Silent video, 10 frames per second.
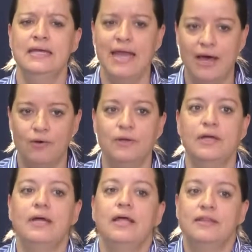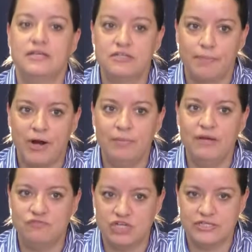Now, the
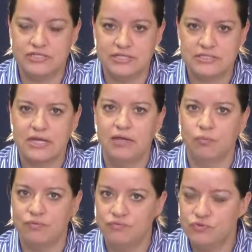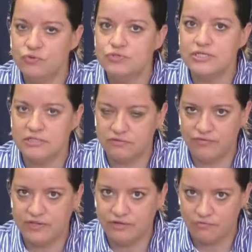Department of Justice, in refusing to
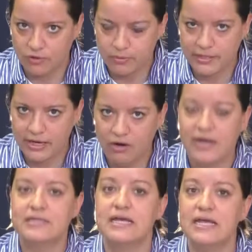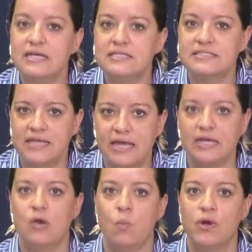defend the Affordable Care Act, is
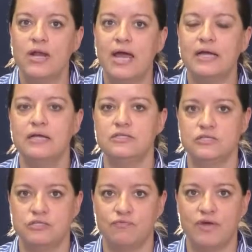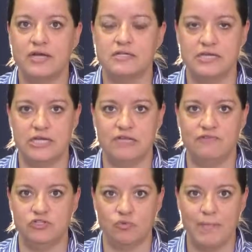saying we're not going to defend the
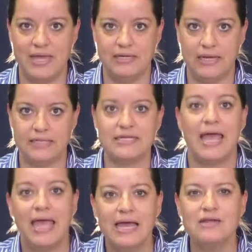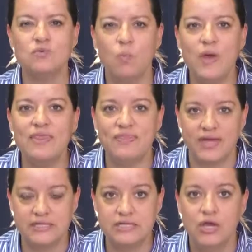individual mandate. And with
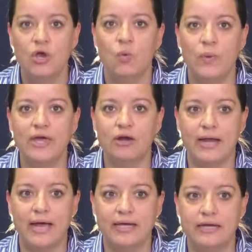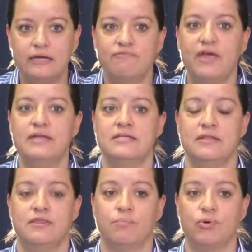it, we are not going to defend
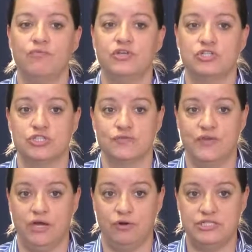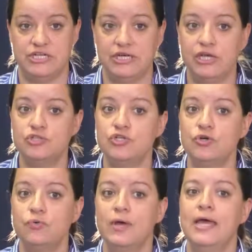the provisions of guaranteed
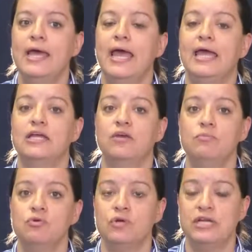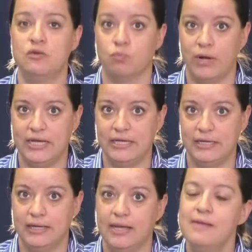issue and community rating.